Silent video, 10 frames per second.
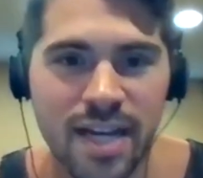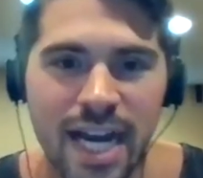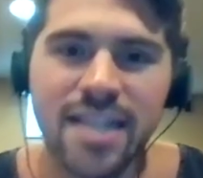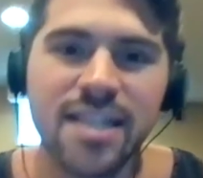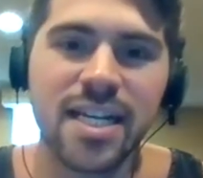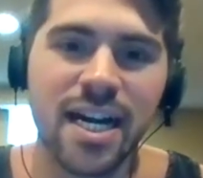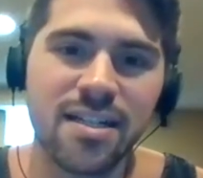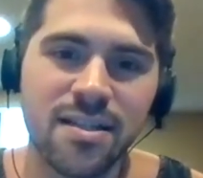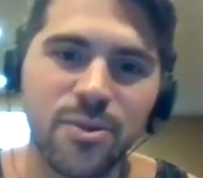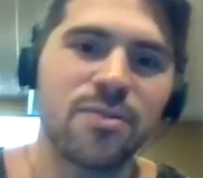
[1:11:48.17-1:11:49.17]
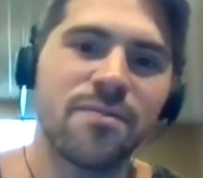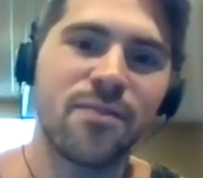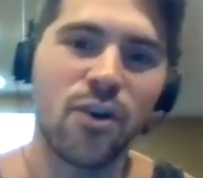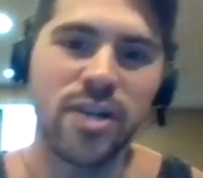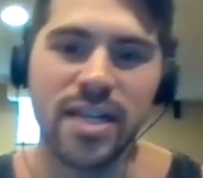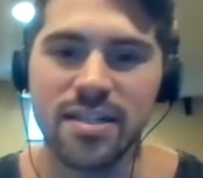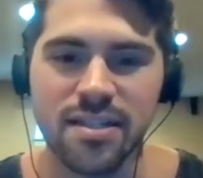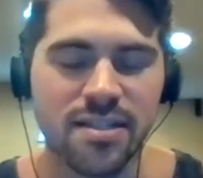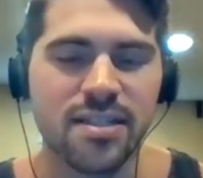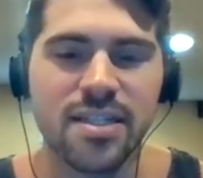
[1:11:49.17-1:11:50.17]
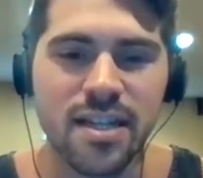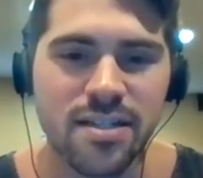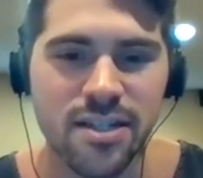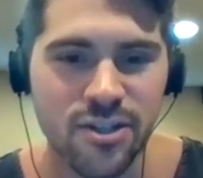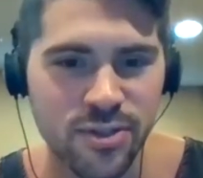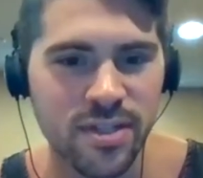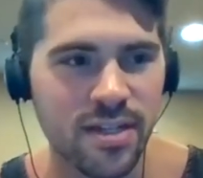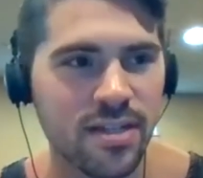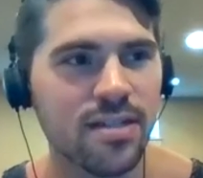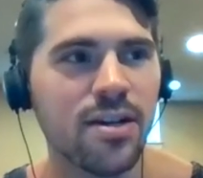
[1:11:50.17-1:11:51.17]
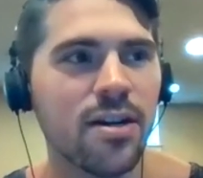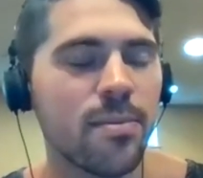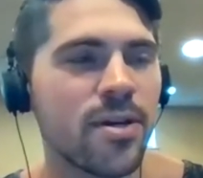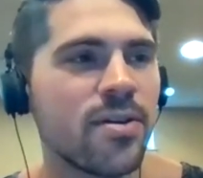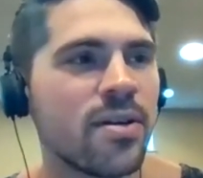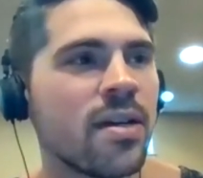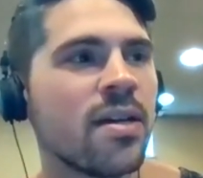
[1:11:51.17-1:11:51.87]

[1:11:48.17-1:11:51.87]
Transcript: I had this concept called falling into success I used to like to talk about.